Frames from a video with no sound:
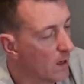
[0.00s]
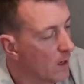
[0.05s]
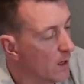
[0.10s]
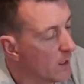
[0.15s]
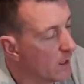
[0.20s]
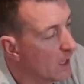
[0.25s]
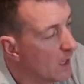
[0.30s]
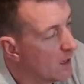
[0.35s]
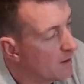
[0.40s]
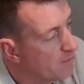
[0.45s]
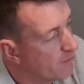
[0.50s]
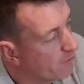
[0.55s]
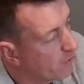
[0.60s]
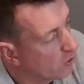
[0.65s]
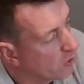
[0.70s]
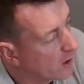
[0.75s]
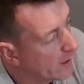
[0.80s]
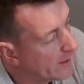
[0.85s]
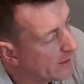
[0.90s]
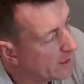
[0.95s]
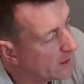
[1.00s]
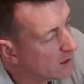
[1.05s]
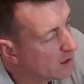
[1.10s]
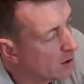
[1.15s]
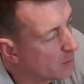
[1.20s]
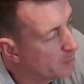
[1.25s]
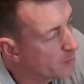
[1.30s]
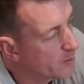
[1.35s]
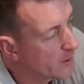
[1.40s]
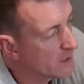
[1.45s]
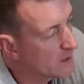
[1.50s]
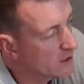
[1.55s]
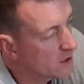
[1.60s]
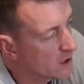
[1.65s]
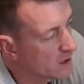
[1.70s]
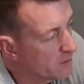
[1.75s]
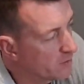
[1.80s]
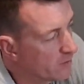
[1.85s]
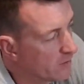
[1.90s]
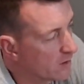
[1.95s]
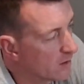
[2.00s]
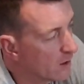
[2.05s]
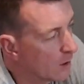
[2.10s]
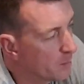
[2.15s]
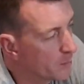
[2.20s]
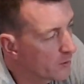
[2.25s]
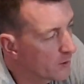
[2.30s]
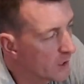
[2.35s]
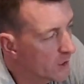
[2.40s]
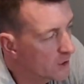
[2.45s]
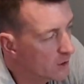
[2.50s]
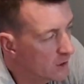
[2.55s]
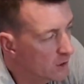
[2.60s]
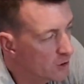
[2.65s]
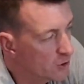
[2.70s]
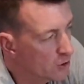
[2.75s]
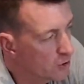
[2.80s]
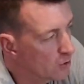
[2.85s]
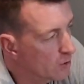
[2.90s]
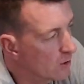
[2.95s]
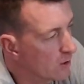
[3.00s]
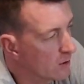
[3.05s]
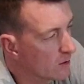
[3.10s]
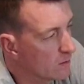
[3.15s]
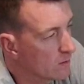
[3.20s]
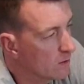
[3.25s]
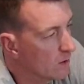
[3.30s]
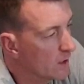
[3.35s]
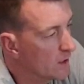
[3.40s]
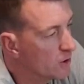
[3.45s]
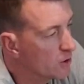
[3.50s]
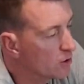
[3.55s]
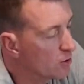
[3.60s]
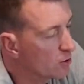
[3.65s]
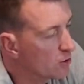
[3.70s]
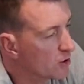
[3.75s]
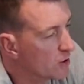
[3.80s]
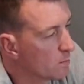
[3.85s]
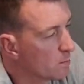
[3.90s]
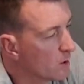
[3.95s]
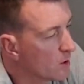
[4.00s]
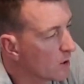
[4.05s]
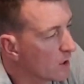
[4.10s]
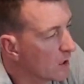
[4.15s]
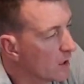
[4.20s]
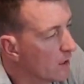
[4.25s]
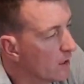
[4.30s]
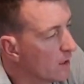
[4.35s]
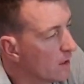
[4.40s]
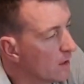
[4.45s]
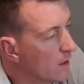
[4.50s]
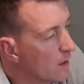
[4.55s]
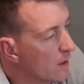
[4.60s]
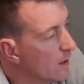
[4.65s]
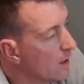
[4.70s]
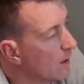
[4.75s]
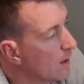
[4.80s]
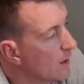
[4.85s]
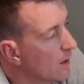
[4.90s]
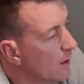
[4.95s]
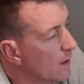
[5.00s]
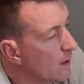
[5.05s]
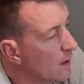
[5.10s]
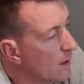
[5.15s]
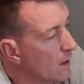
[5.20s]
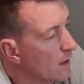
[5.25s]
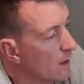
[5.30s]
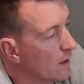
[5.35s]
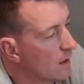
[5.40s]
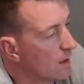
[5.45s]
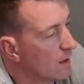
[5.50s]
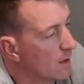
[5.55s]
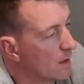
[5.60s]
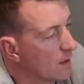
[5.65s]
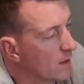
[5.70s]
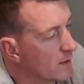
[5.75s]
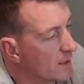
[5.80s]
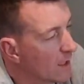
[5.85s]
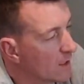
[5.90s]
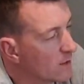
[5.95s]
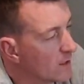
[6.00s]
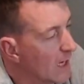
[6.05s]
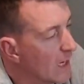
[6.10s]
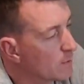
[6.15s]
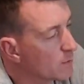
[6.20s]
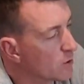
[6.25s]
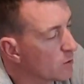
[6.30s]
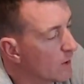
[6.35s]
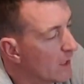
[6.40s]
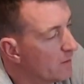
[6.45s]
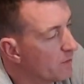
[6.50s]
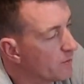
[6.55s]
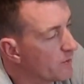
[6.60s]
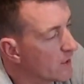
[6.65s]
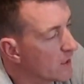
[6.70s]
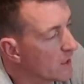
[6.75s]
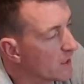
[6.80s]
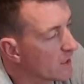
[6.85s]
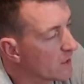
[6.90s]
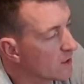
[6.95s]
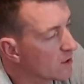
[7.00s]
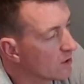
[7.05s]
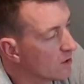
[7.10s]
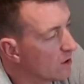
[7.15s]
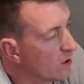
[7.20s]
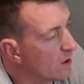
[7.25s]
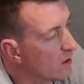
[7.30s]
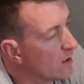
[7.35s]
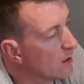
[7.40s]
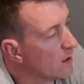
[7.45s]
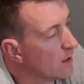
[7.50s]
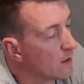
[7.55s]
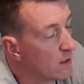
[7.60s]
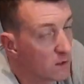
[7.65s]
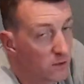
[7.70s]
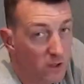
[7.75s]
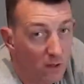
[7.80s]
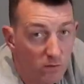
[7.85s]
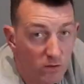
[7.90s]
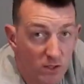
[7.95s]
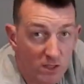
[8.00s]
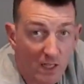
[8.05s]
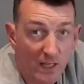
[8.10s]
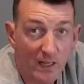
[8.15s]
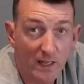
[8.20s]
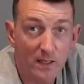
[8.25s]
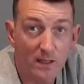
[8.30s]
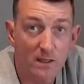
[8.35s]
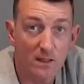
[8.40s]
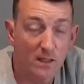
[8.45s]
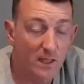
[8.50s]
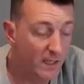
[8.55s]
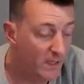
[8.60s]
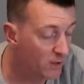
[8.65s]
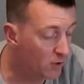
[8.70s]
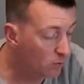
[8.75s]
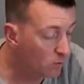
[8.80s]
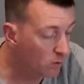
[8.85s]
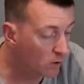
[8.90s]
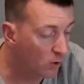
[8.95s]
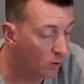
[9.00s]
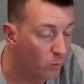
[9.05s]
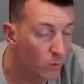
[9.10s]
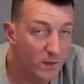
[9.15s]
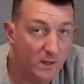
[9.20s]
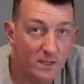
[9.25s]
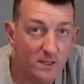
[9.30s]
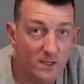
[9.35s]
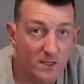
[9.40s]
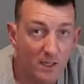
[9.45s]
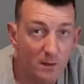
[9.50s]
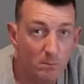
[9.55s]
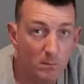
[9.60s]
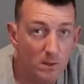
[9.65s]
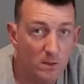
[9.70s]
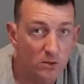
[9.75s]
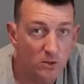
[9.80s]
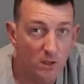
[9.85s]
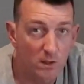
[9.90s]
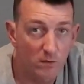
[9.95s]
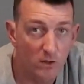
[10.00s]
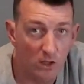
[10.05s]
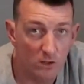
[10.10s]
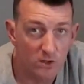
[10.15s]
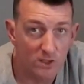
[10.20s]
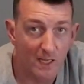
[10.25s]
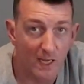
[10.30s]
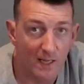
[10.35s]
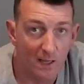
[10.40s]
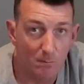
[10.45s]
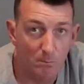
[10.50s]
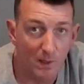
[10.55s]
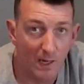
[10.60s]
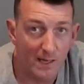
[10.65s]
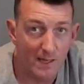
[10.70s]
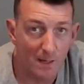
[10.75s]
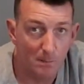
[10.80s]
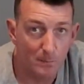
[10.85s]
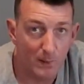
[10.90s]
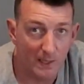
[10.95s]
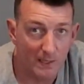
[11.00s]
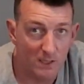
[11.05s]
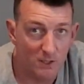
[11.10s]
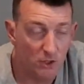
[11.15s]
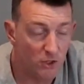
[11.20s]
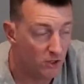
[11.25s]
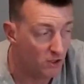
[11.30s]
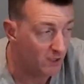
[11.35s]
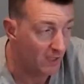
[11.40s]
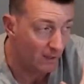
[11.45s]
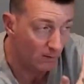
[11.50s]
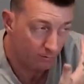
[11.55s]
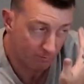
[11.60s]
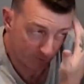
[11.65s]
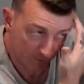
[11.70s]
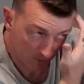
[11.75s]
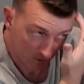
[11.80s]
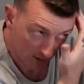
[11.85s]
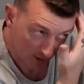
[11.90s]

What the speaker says: And you get a fully comprehensive operational instruction booklet. It tells you absolutely everything you need to know. So obviously it don't come with a SIM, so you've got to buy that package yourself.